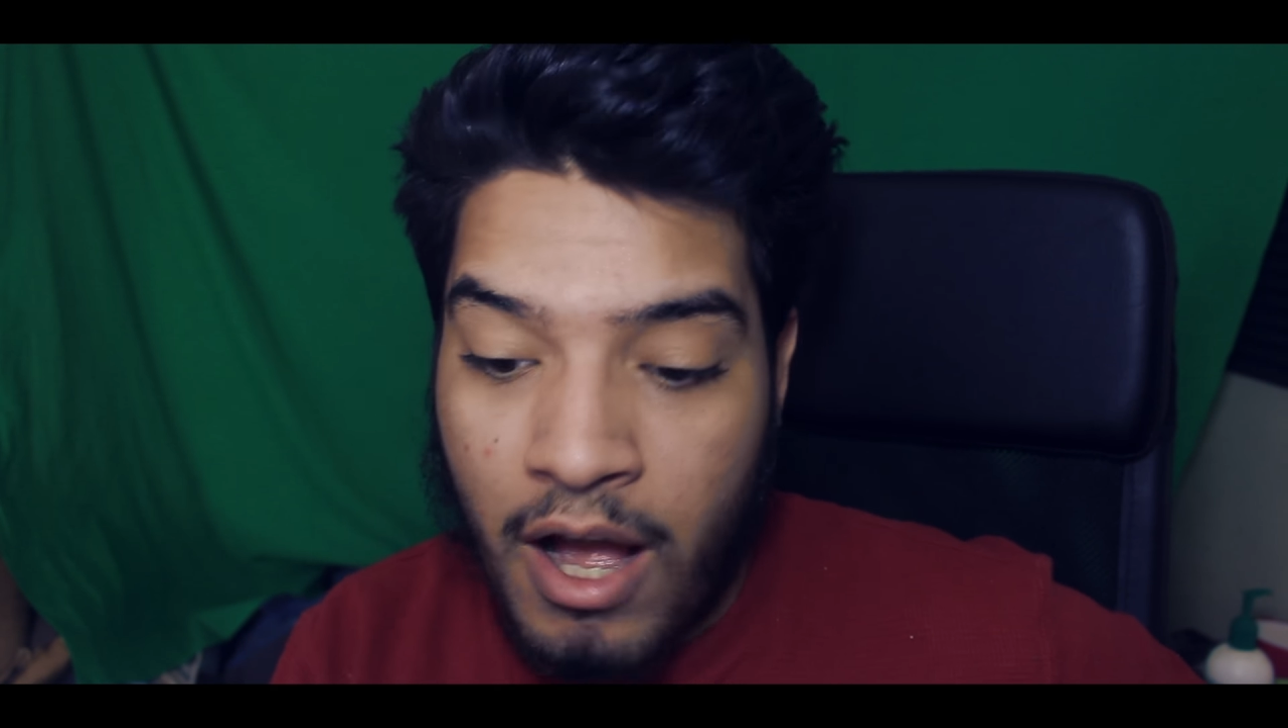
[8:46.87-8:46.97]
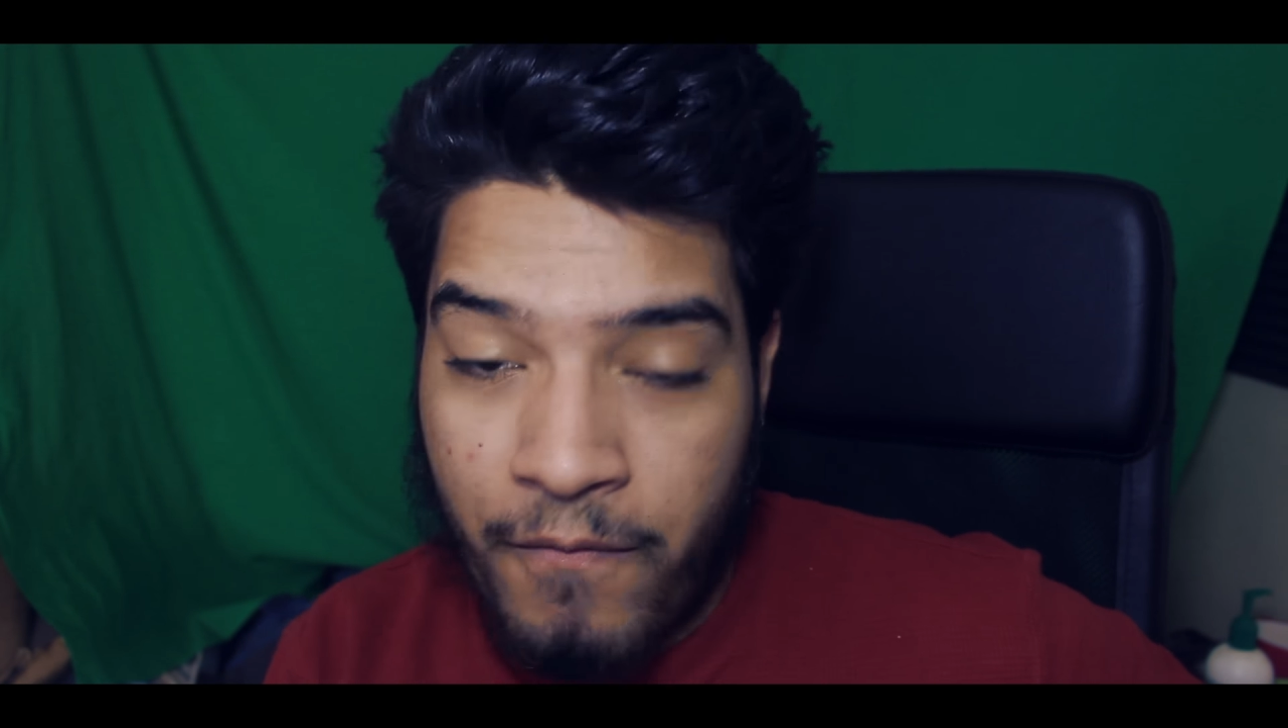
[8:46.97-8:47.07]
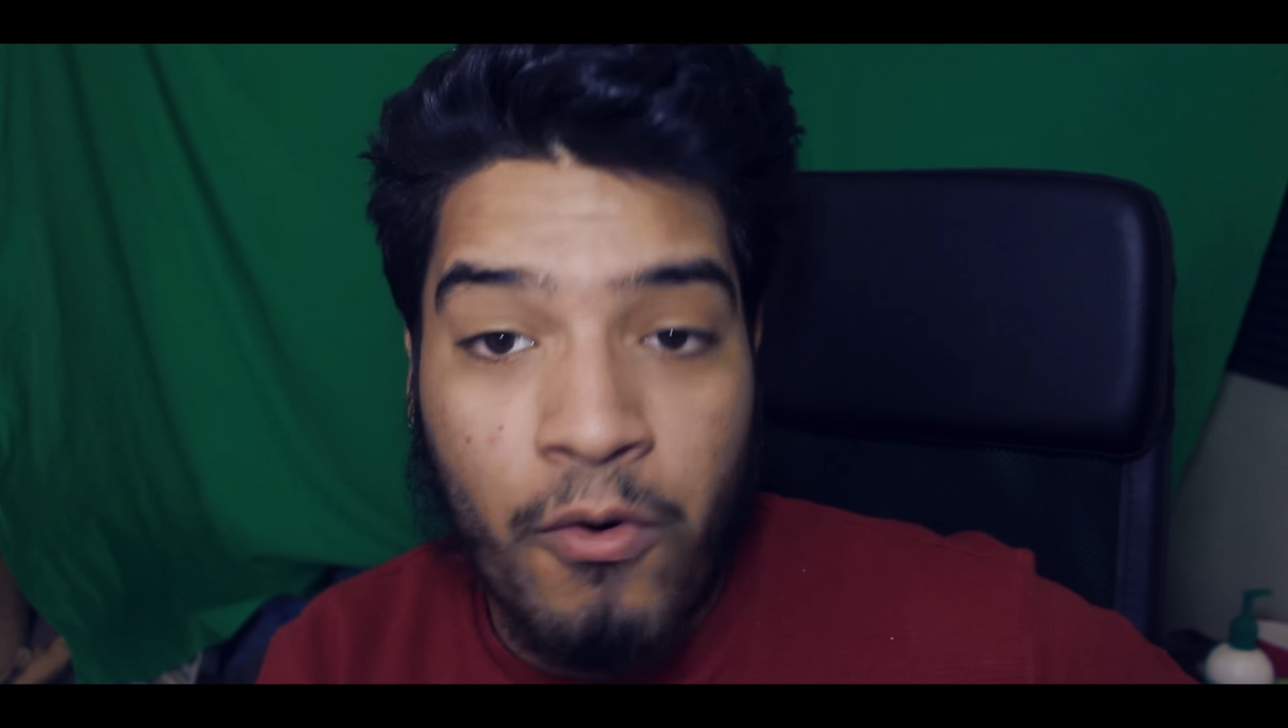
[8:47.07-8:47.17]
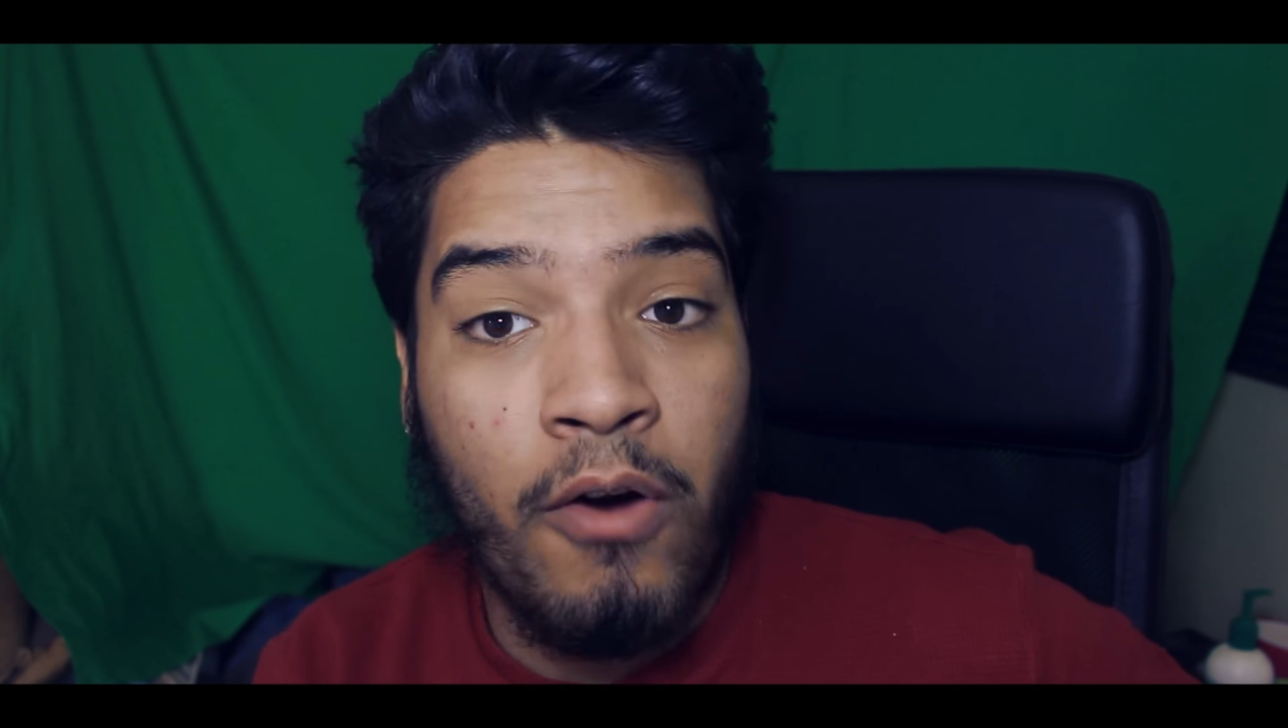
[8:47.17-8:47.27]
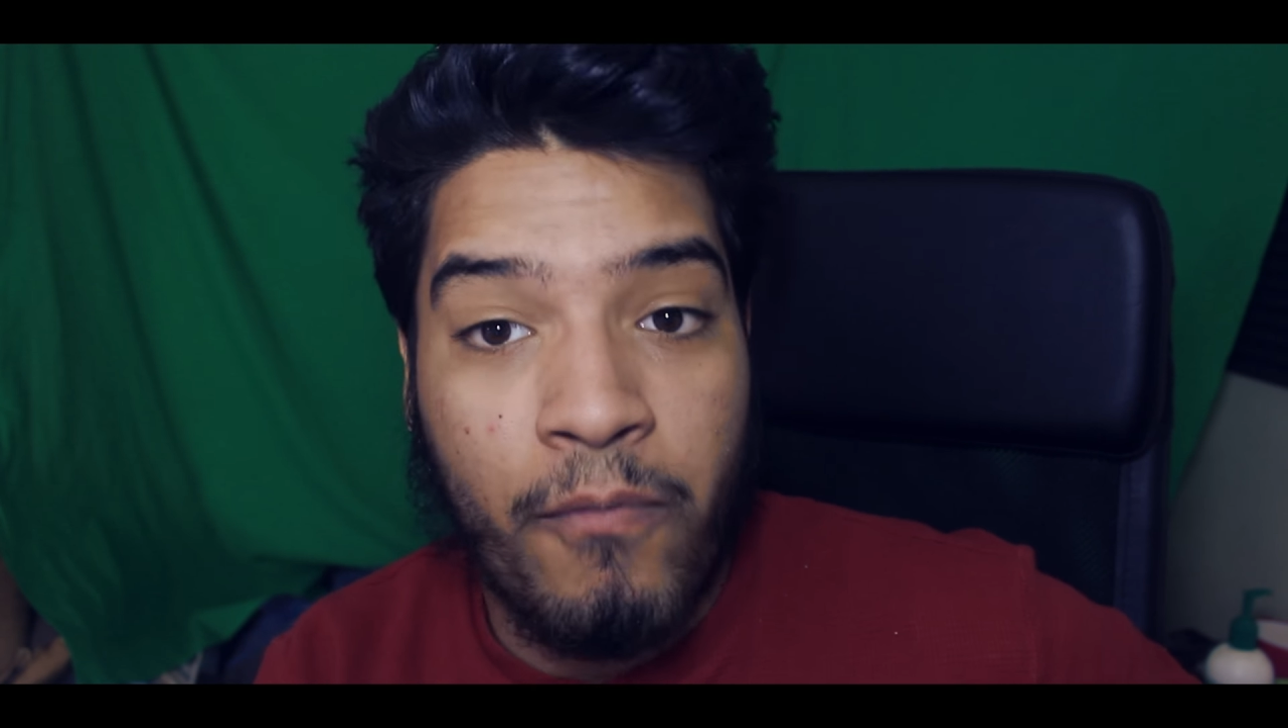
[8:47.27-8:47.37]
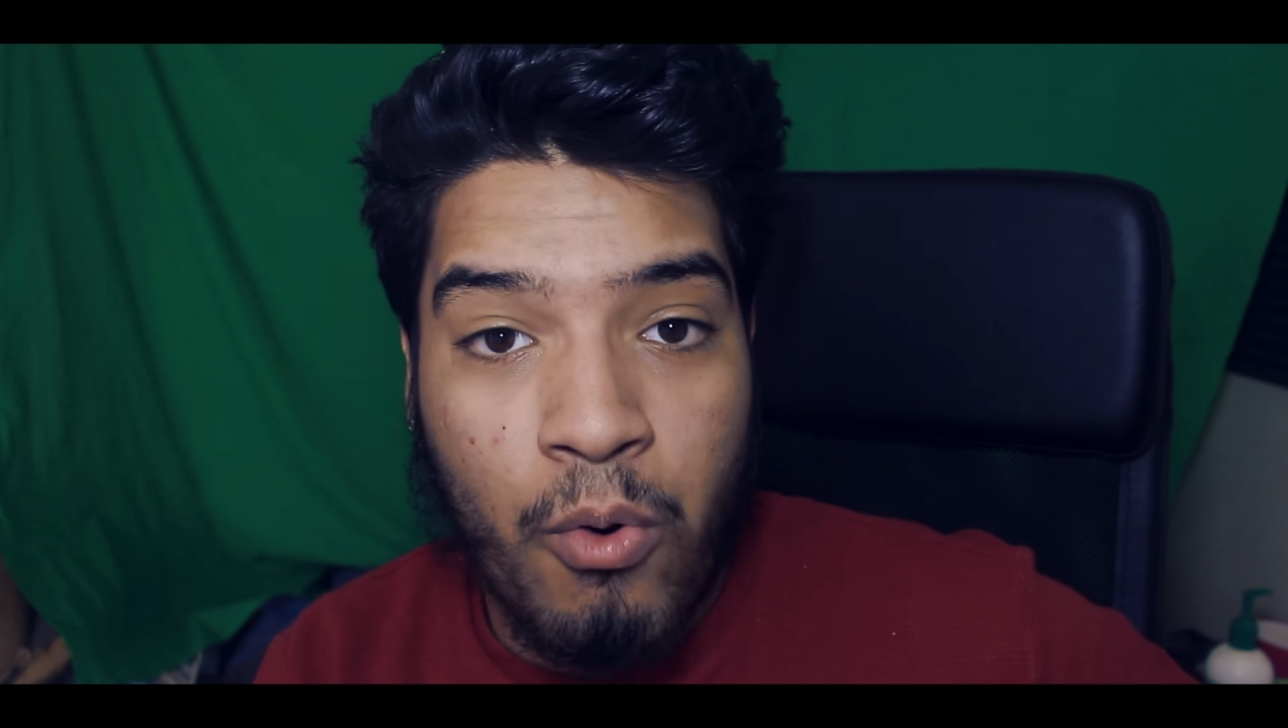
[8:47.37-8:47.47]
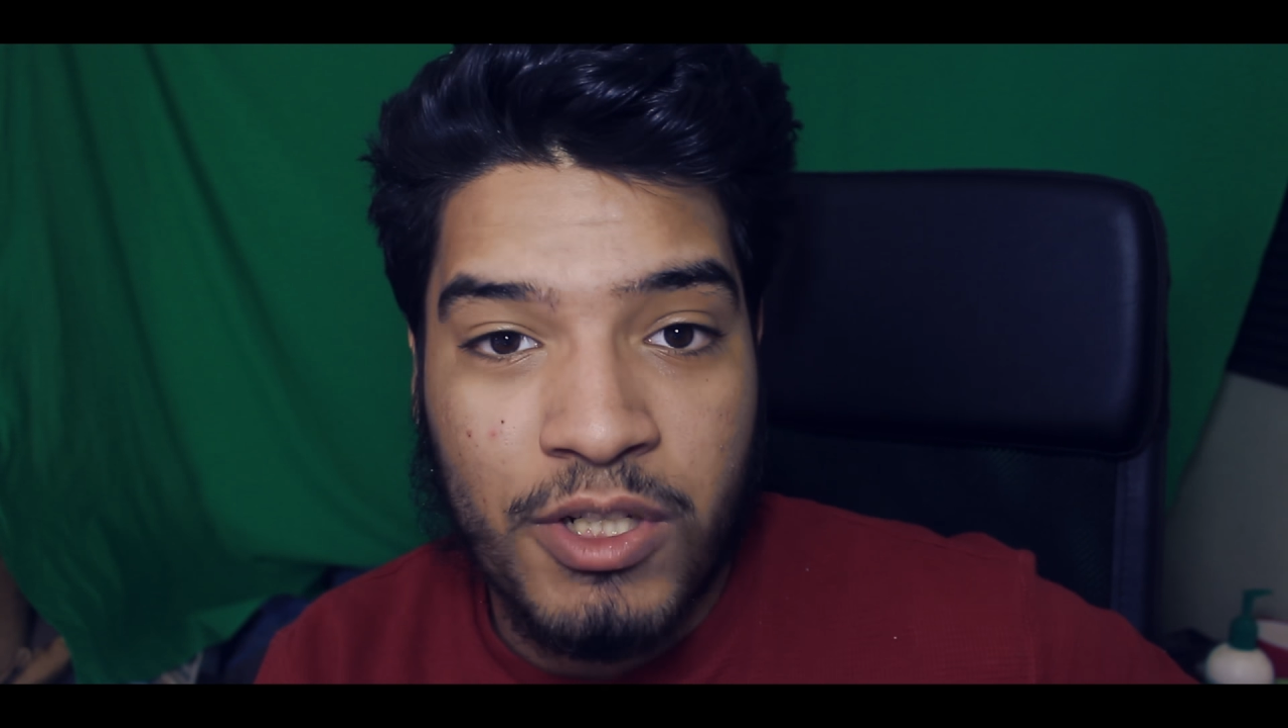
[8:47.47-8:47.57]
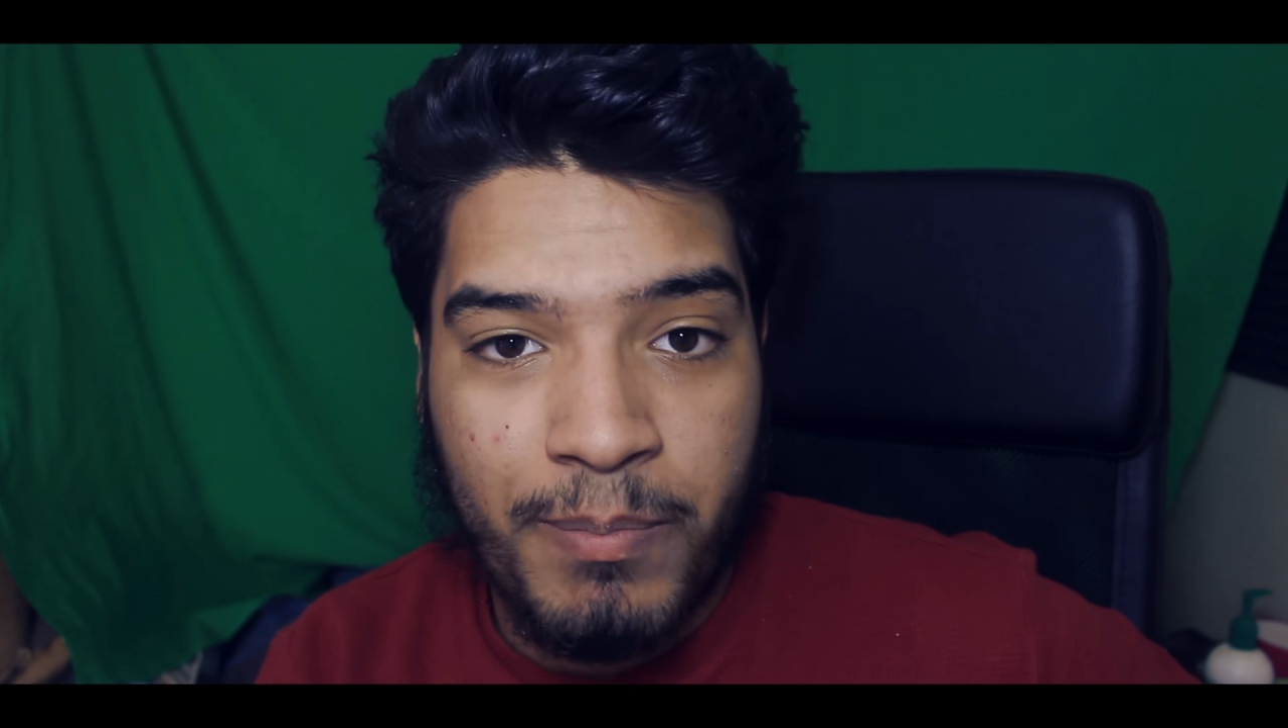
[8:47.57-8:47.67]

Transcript: for of course